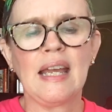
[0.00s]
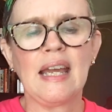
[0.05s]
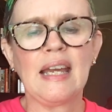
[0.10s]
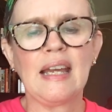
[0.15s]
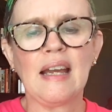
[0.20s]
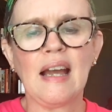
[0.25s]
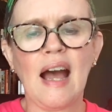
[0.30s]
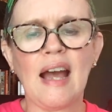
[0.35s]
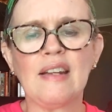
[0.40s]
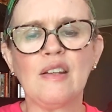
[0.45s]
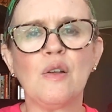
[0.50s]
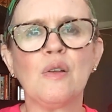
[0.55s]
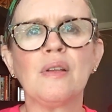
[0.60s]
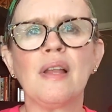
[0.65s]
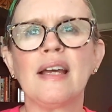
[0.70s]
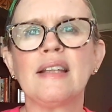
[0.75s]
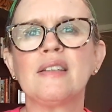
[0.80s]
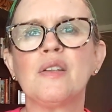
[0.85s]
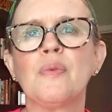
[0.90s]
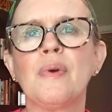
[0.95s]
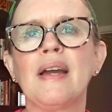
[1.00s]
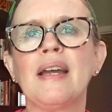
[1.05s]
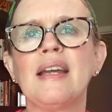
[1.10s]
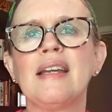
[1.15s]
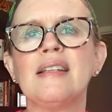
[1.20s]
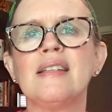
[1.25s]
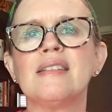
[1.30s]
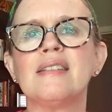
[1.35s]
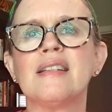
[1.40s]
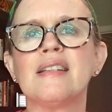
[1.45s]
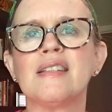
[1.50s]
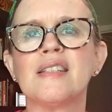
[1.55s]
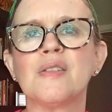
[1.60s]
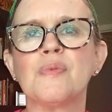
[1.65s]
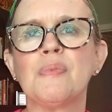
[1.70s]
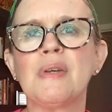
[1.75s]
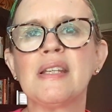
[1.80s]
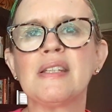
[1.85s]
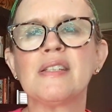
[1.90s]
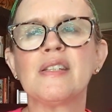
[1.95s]
He, I don't like the way he's
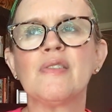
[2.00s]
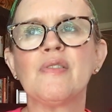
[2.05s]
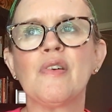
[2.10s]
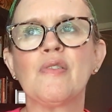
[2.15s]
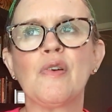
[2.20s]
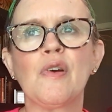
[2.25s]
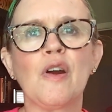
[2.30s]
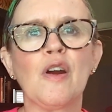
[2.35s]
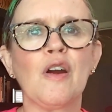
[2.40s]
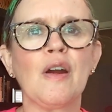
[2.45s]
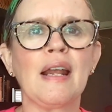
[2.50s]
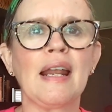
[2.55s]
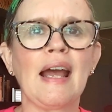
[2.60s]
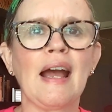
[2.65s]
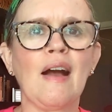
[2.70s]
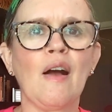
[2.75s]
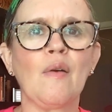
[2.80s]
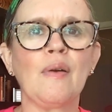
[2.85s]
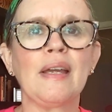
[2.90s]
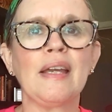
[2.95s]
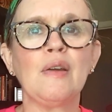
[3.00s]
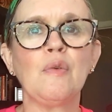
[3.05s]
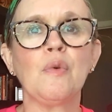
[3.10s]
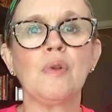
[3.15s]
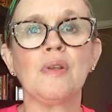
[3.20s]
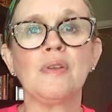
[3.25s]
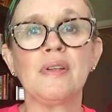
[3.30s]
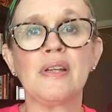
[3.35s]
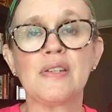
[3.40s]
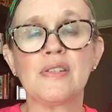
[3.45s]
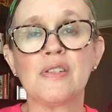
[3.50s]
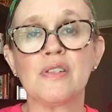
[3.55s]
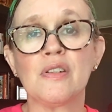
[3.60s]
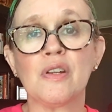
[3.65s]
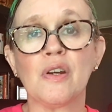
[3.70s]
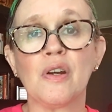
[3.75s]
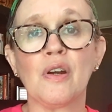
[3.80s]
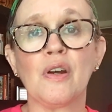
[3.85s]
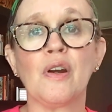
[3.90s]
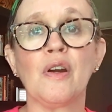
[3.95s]
dismissive of her and how he will listen
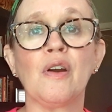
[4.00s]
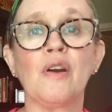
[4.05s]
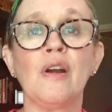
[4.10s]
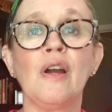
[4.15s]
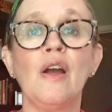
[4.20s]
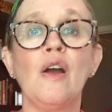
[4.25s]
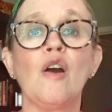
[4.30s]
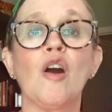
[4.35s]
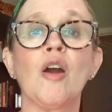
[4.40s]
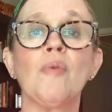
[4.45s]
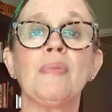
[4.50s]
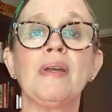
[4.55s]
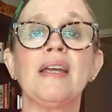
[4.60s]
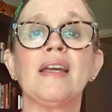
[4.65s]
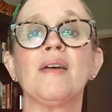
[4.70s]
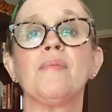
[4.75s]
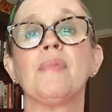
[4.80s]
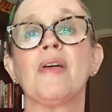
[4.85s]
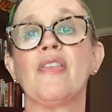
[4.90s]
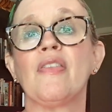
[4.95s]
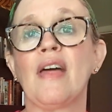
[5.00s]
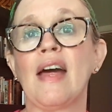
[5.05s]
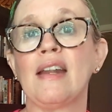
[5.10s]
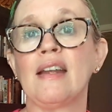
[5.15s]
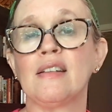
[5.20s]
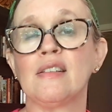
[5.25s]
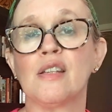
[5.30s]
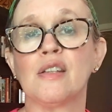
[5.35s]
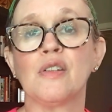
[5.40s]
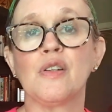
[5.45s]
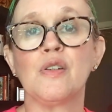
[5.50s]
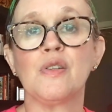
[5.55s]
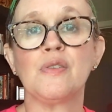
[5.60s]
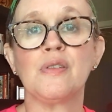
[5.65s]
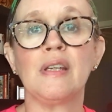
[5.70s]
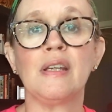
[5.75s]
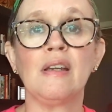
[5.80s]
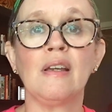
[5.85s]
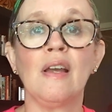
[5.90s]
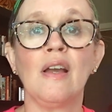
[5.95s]
to her or be empathetic to
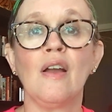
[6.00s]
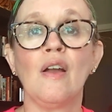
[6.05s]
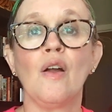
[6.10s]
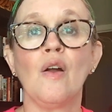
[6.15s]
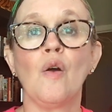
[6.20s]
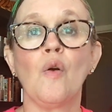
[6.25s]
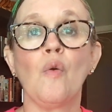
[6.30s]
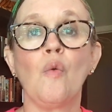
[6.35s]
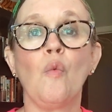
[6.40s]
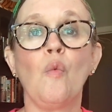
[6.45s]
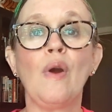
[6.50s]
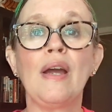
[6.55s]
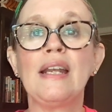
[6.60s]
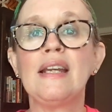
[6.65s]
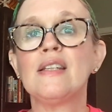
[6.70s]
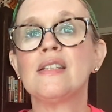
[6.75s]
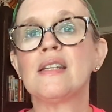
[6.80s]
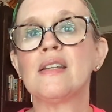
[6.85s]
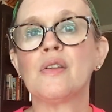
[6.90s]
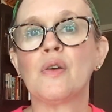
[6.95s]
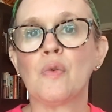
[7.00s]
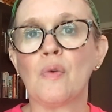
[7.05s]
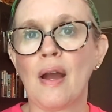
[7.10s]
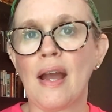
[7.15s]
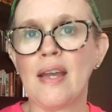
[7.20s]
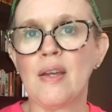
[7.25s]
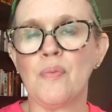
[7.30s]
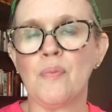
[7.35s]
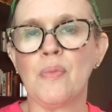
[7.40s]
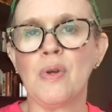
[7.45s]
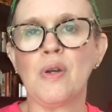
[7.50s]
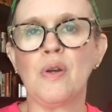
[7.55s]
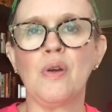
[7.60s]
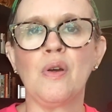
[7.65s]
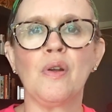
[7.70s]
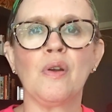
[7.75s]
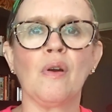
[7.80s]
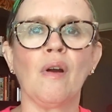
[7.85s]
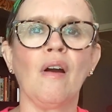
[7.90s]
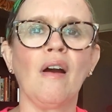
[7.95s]
Lucy when he's in the right
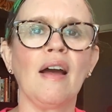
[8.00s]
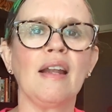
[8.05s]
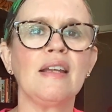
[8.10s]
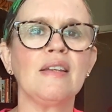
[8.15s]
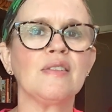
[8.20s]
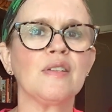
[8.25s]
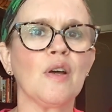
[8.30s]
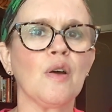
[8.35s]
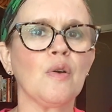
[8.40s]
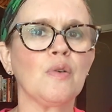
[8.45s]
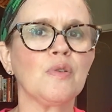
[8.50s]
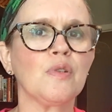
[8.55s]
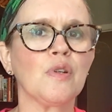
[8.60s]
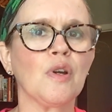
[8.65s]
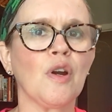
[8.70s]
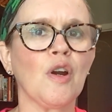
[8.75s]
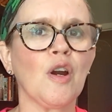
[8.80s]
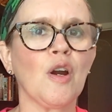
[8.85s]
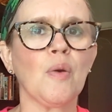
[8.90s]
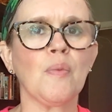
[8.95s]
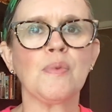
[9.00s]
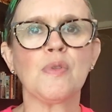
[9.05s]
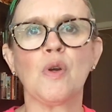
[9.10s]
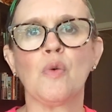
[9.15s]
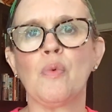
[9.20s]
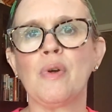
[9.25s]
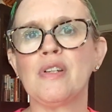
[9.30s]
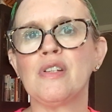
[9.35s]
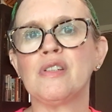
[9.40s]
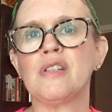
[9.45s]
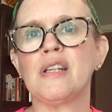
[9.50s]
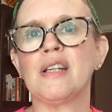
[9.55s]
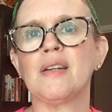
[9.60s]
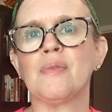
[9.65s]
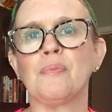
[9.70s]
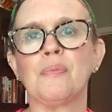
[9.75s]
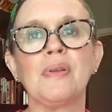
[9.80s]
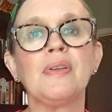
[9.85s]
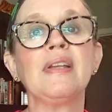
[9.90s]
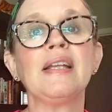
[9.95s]
mood or on his own terms or when she
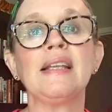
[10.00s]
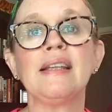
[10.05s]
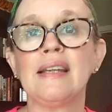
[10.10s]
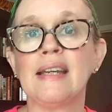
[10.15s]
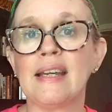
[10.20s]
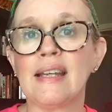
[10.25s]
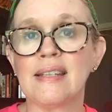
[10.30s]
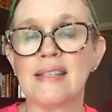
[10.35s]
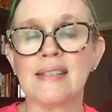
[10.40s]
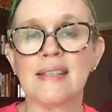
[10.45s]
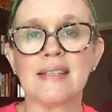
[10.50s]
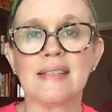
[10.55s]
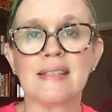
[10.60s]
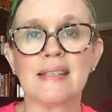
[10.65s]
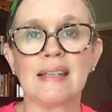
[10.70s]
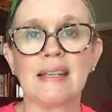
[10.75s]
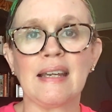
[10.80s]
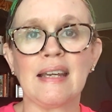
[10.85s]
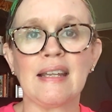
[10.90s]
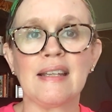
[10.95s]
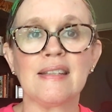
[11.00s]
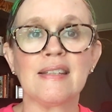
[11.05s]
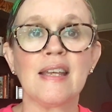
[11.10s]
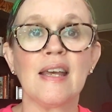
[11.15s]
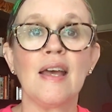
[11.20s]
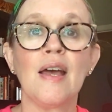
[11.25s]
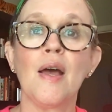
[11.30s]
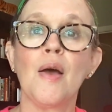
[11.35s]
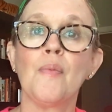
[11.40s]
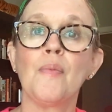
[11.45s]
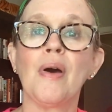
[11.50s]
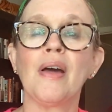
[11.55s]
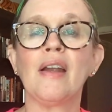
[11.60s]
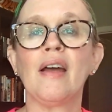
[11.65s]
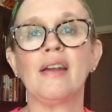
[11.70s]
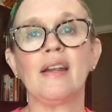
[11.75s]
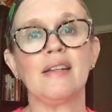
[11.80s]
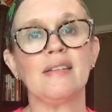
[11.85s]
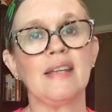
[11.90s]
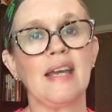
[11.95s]
completely hits the skids. But
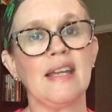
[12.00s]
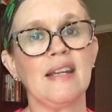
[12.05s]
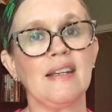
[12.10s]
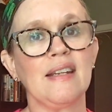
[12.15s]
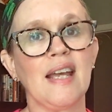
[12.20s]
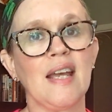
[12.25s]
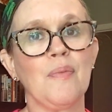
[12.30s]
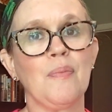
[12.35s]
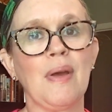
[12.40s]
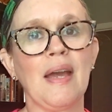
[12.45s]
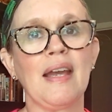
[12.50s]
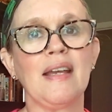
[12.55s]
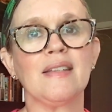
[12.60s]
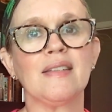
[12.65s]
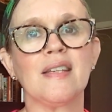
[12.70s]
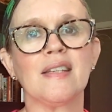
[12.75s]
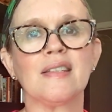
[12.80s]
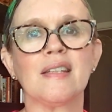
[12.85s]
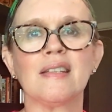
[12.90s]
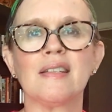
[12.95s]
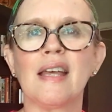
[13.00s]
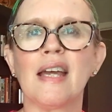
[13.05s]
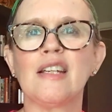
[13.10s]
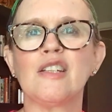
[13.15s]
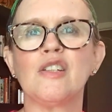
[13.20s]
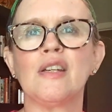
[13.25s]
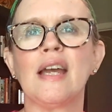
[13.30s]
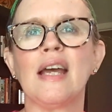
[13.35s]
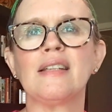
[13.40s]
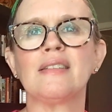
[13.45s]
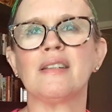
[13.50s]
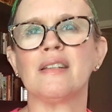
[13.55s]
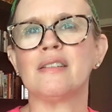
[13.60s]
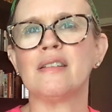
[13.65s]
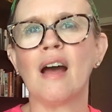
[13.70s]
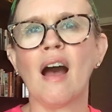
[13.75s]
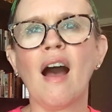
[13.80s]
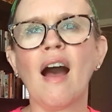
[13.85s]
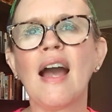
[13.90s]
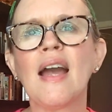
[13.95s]
on a day-to-day -day basis, it's like she has to
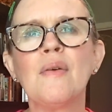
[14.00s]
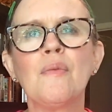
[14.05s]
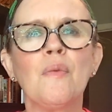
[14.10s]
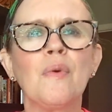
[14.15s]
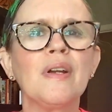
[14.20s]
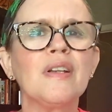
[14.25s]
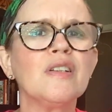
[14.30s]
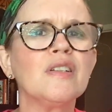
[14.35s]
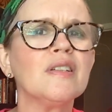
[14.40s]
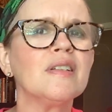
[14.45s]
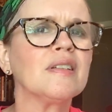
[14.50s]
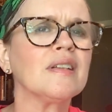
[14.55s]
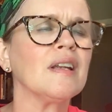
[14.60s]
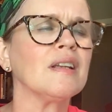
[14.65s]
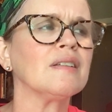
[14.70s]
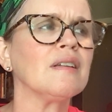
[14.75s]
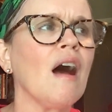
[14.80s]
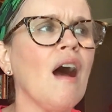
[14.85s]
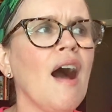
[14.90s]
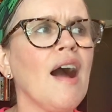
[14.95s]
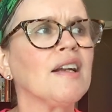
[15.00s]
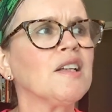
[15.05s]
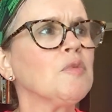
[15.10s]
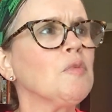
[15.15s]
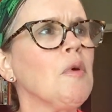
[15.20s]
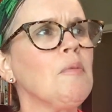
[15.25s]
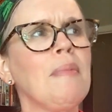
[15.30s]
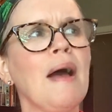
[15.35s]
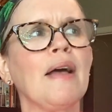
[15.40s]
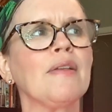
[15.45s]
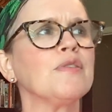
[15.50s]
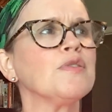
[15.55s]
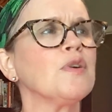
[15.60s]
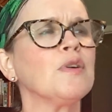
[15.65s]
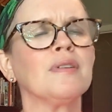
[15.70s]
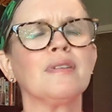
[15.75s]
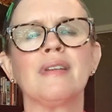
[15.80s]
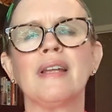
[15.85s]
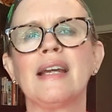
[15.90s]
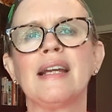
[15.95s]
time when she's going to talk to him about
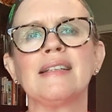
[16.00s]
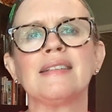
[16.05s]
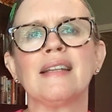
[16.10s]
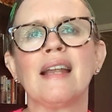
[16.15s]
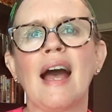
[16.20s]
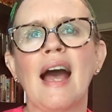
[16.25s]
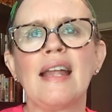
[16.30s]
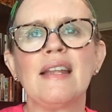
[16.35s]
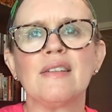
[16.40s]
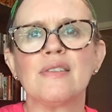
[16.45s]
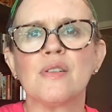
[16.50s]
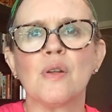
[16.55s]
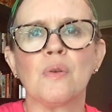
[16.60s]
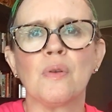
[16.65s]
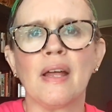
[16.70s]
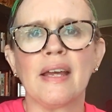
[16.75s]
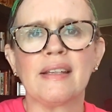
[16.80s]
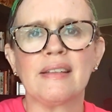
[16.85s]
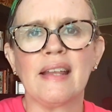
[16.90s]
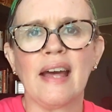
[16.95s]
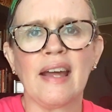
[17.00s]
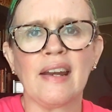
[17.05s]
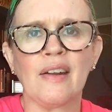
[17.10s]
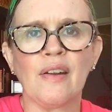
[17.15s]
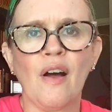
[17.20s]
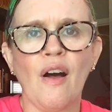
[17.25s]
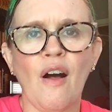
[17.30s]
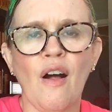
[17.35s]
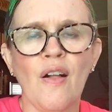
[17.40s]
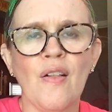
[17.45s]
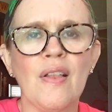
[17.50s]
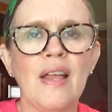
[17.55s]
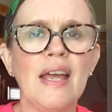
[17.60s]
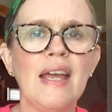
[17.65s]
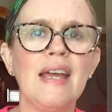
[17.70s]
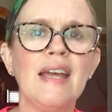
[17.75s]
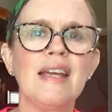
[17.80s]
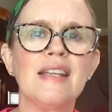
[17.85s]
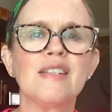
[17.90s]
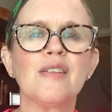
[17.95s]
certain things, and I just don't like that at all.
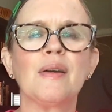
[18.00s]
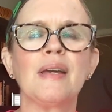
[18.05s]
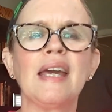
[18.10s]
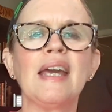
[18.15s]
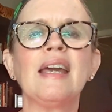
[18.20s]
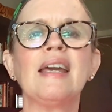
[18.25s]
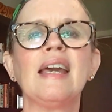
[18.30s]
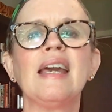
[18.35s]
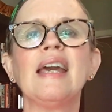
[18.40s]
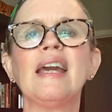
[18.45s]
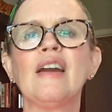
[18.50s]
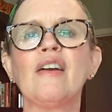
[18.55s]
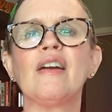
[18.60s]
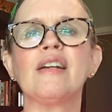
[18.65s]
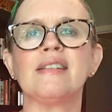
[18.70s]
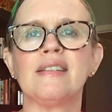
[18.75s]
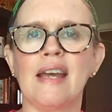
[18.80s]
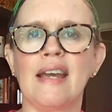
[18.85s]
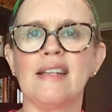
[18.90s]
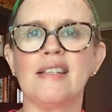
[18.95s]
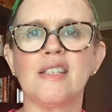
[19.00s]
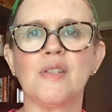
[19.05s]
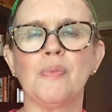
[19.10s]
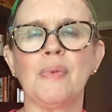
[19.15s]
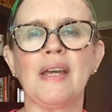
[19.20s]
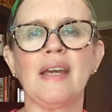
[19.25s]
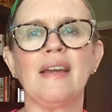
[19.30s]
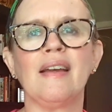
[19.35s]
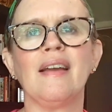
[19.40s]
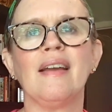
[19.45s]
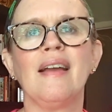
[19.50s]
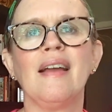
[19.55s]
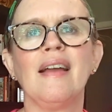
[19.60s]
So he, he irritates me.